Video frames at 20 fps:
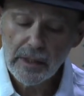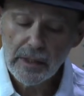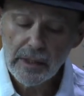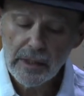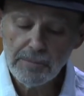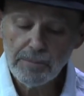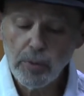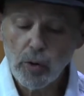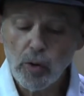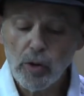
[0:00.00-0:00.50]

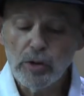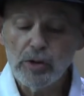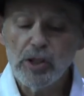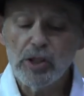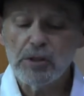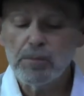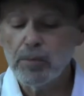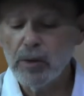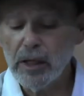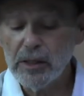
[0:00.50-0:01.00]
It pours
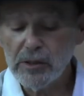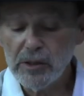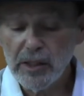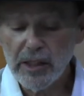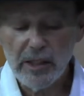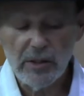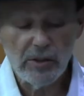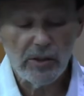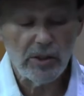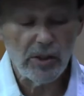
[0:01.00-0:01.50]
its
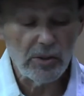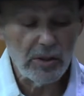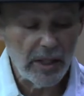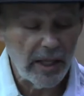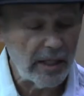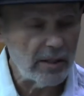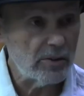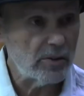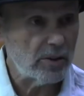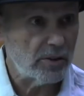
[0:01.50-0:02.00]
blessing into the
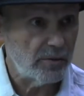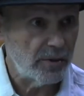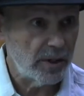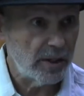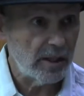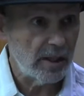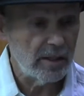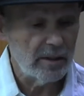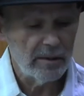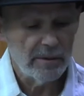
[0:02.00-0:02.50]
tenth
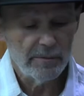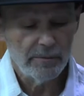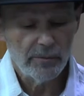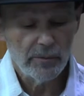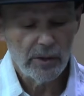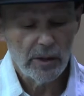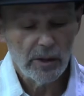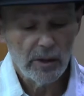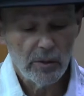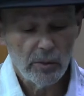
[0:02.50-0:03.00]
sphira,
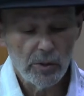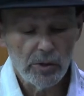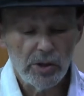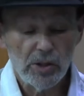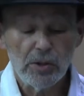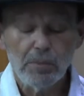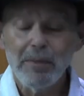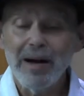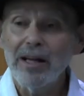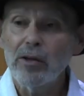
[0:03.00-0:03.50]
which
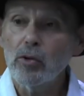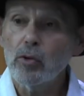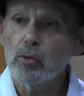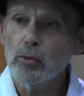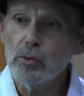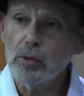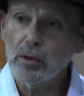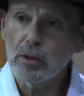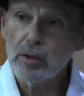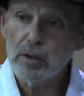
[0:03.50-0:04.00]
is
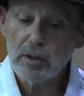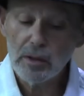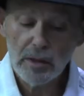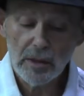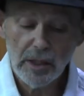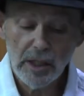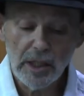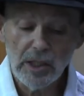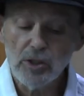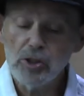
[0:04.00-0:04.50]
Malchut,
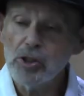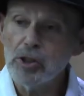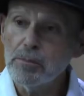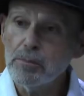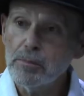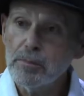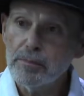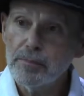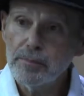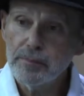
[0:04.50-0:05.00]
kingship.
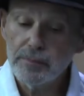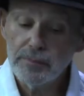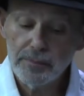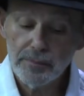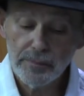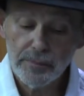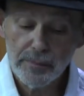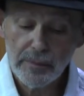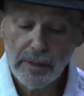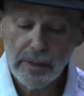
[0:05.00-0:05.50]

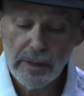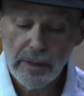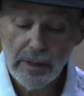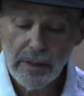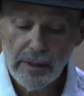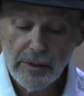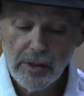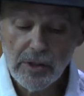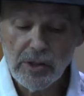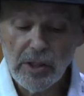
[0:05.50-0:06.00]

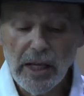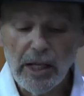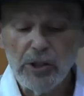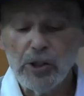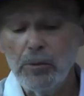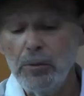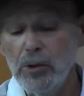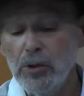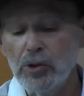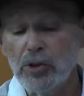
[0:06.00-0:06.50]
This
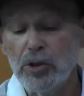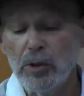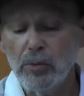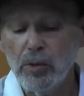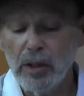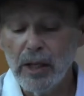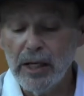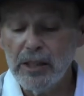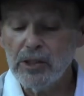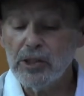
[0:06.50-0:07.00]
attribute
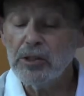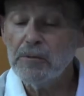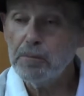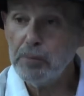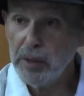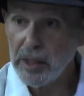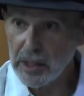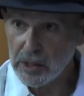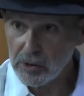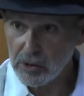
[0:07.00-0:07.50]
symbolizes
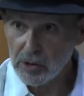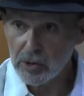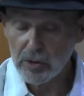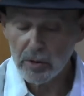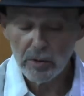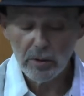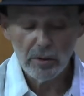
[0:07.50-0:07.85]
peace.